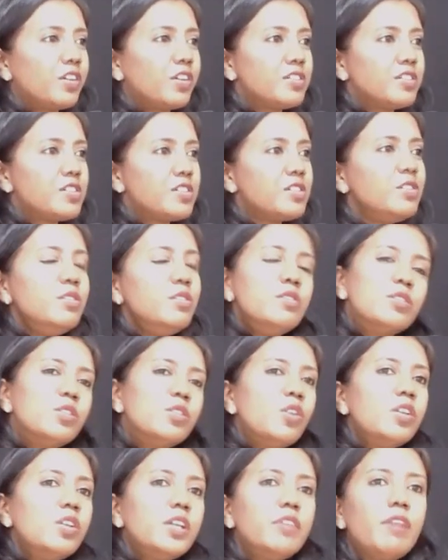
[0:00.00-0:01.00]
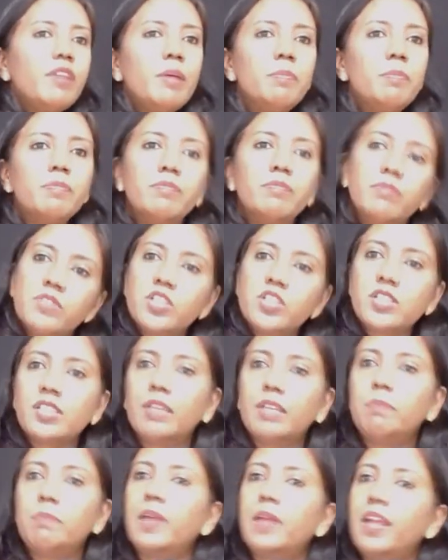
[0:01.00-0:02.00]
So don't give up, just
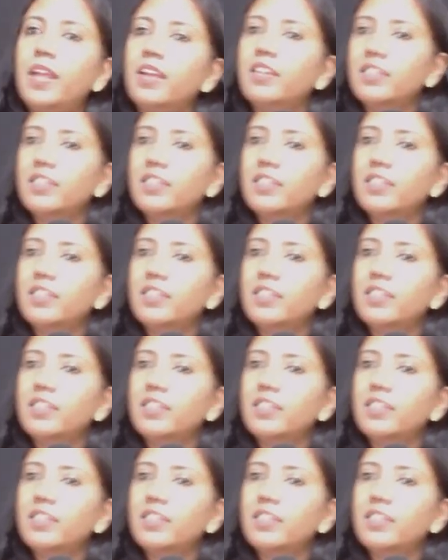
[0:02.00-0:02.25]
keep praying.